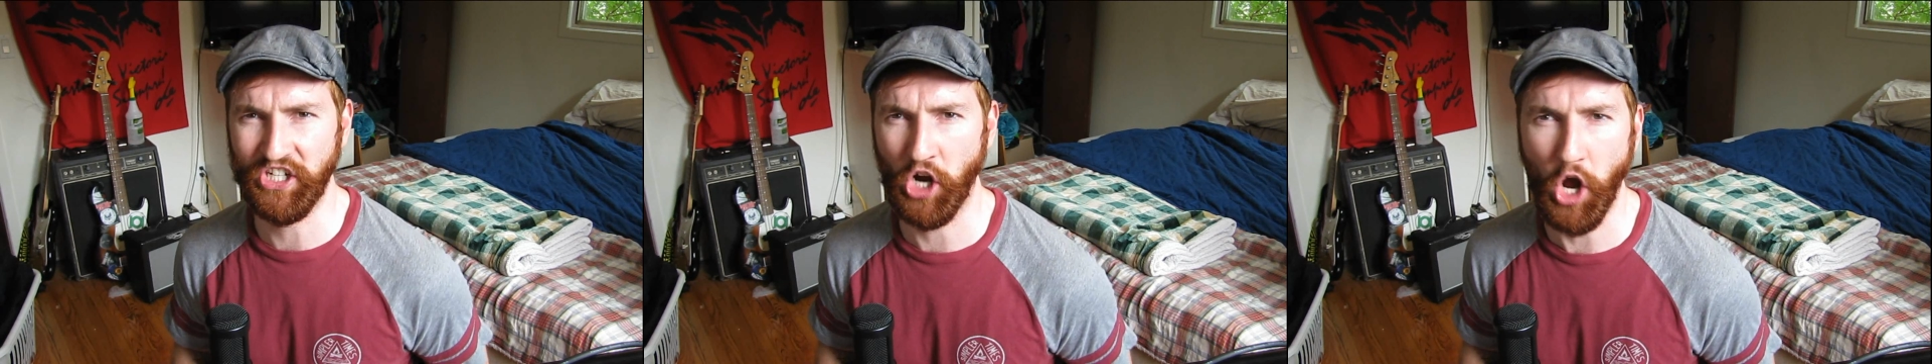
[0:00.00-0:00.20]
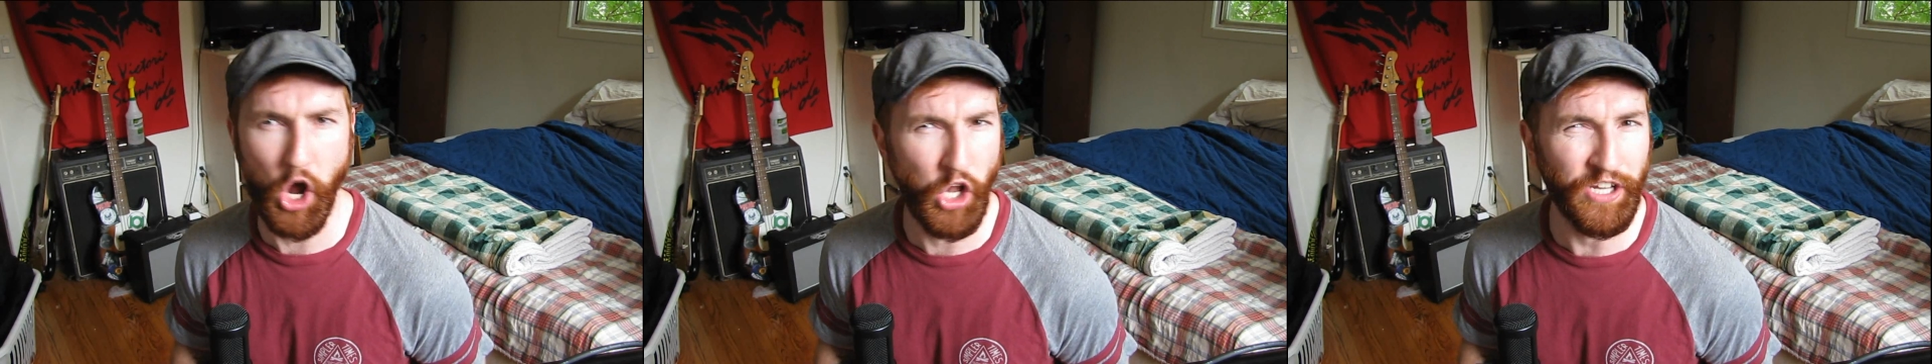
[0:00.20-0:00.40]

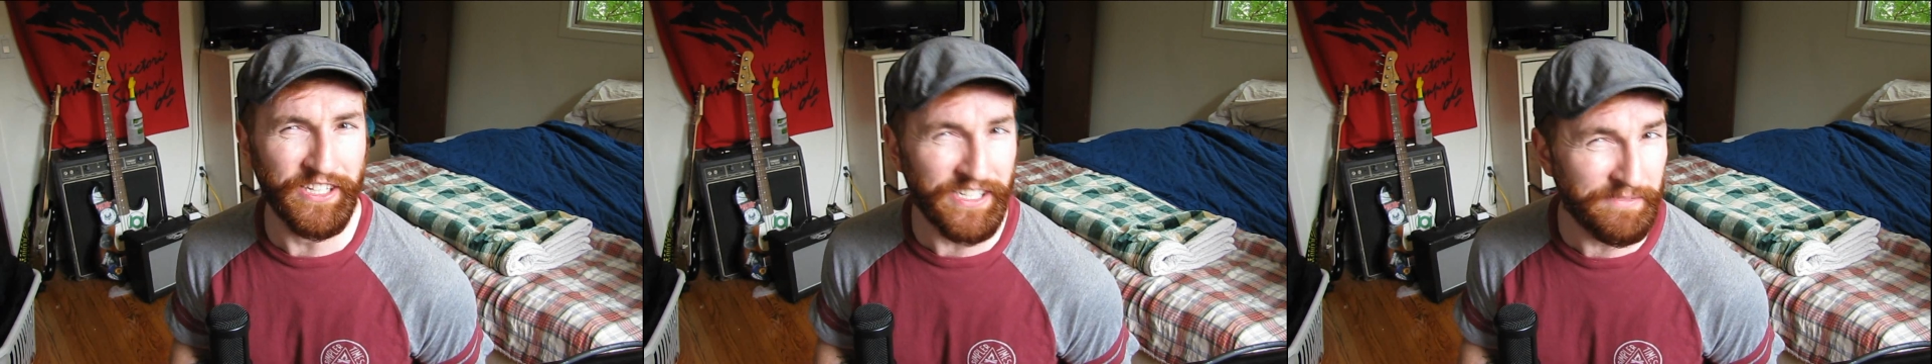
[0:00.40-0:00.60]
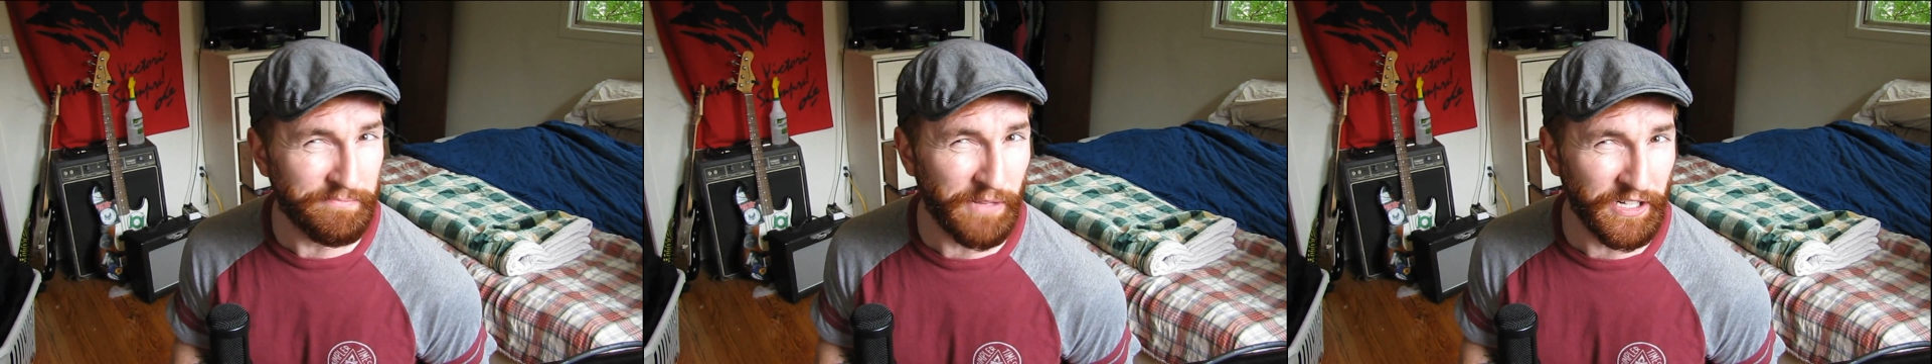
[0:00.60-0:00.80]

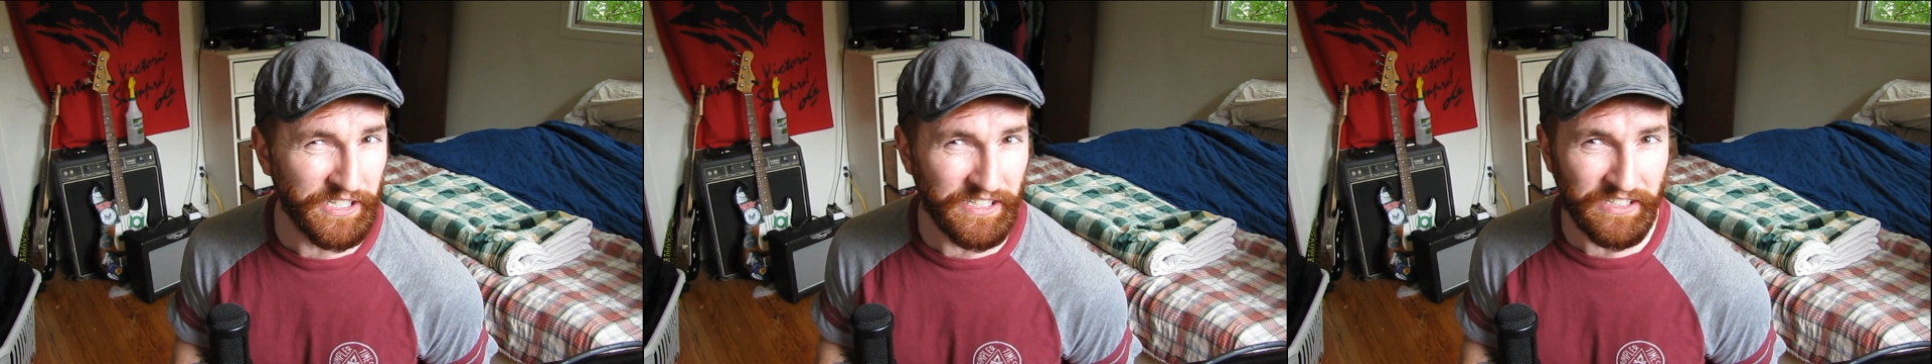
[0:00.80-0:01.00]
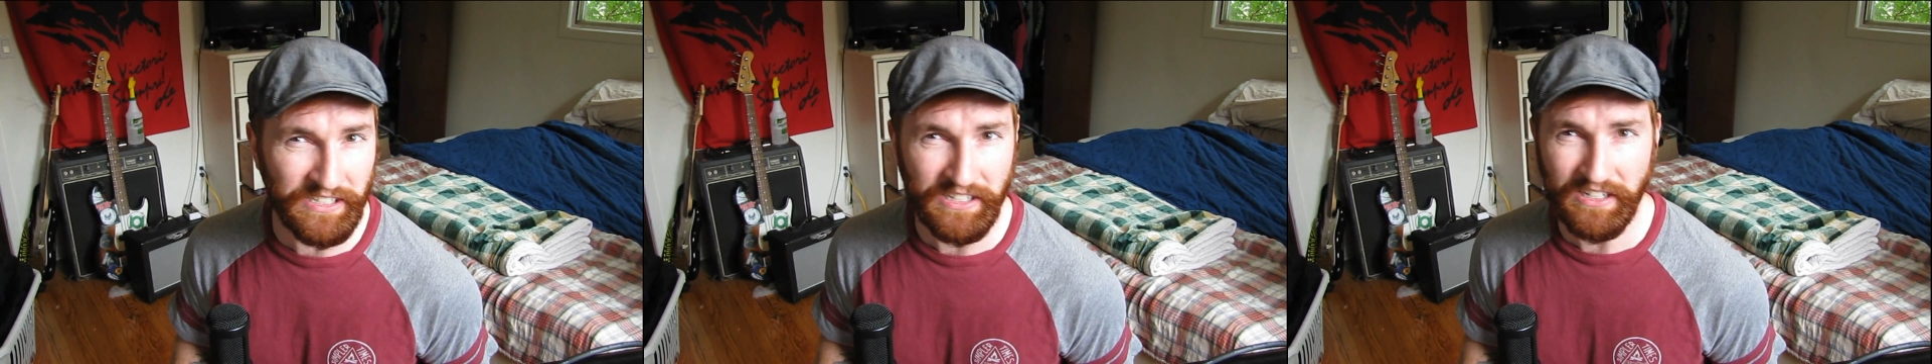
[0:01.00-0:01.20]
calling it
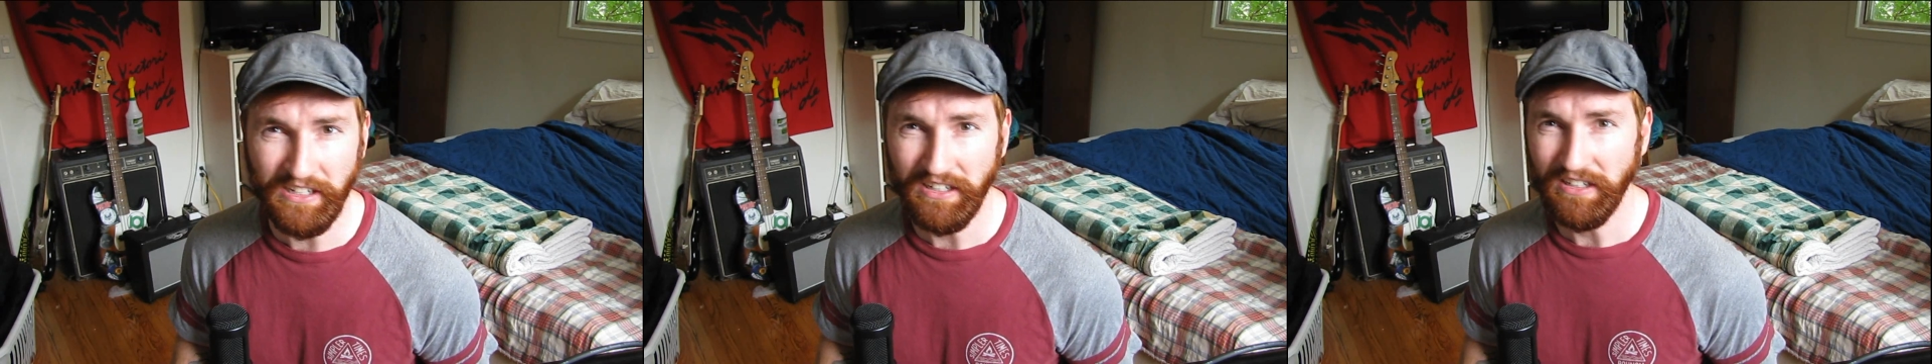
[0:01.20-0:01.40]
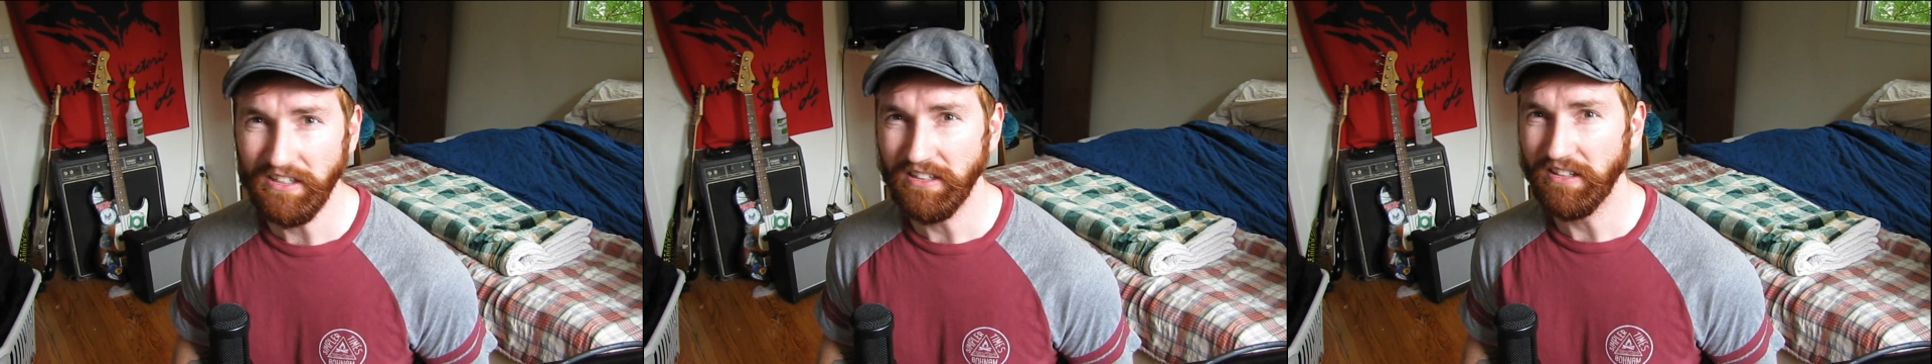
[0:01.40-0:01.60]
money,
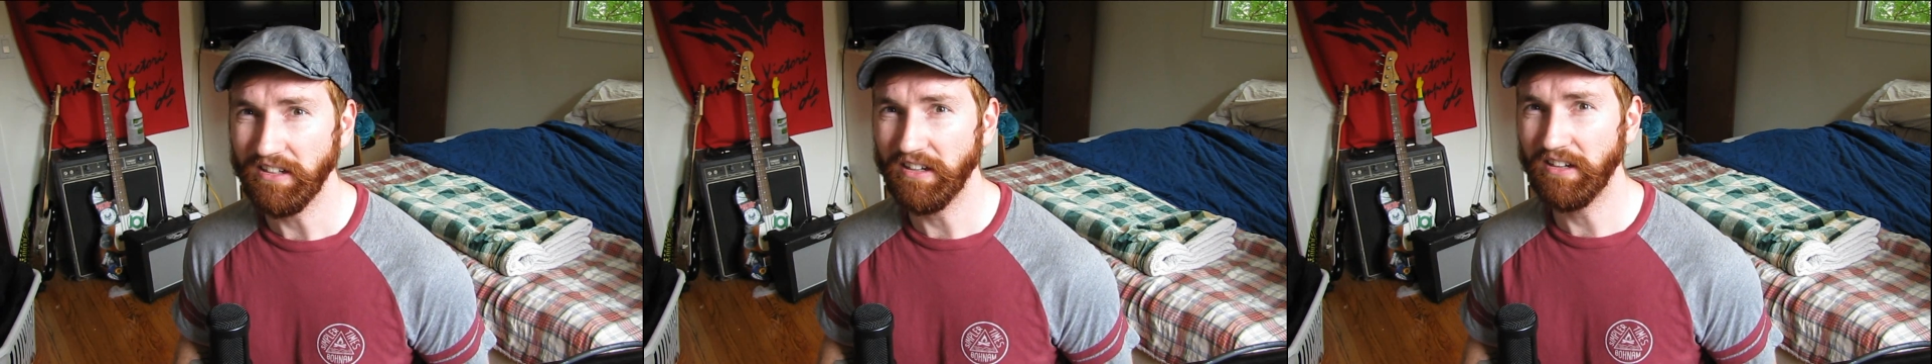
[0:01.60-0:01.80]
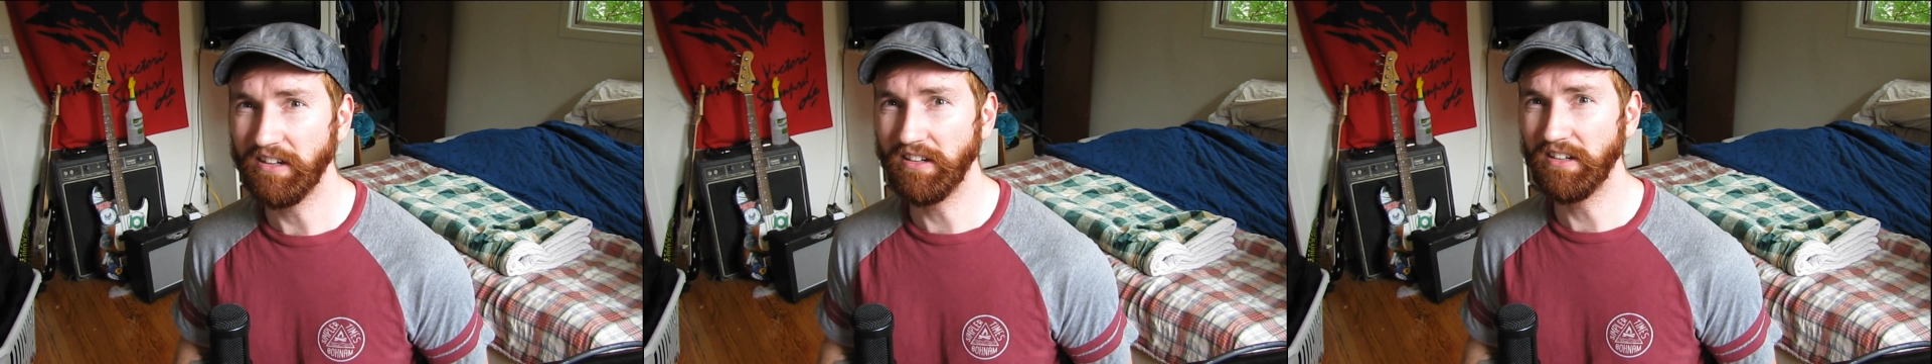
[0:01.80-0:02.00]

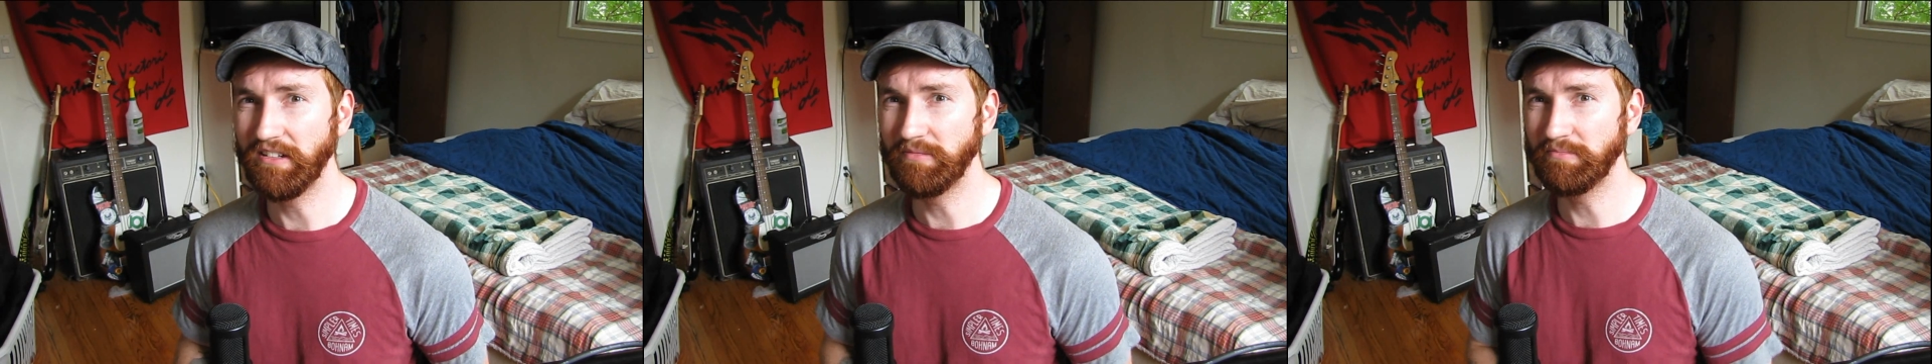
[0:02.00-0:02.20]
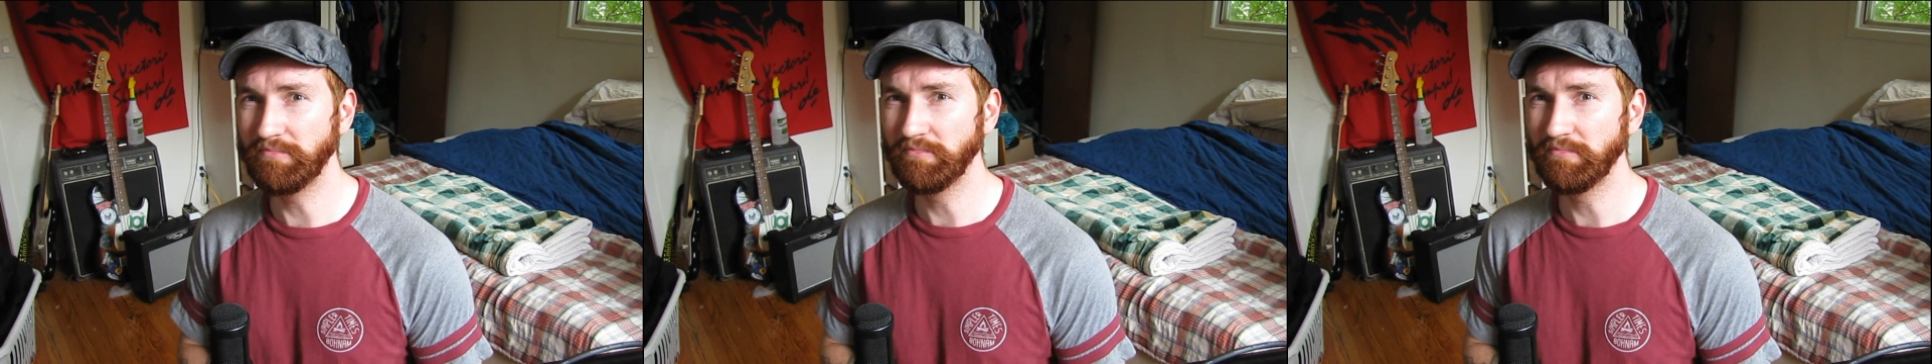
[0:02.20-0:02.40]

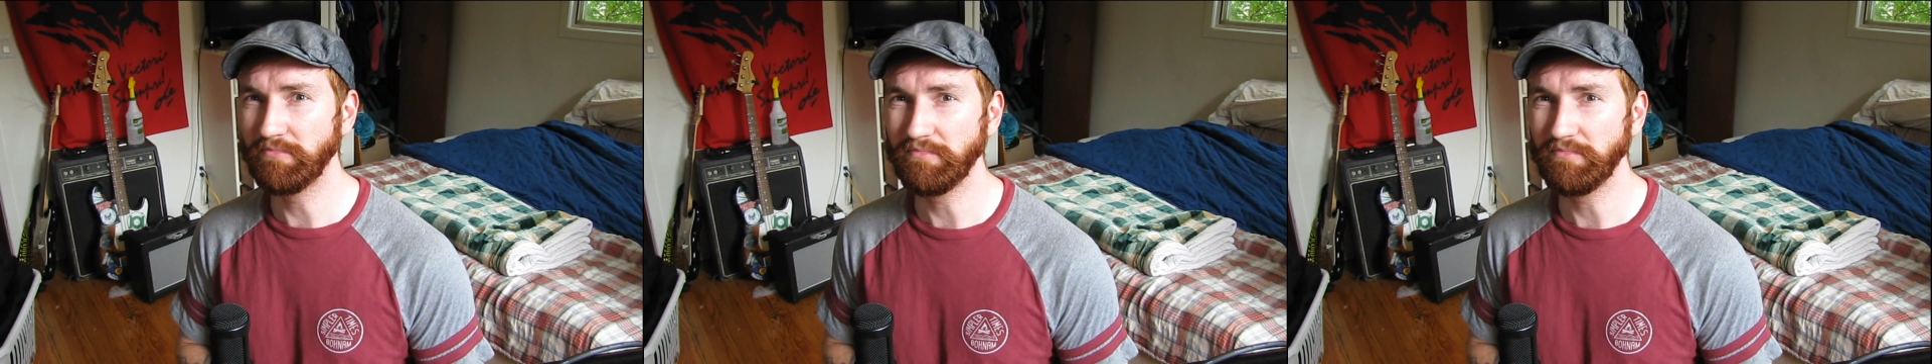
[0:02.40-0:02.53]
because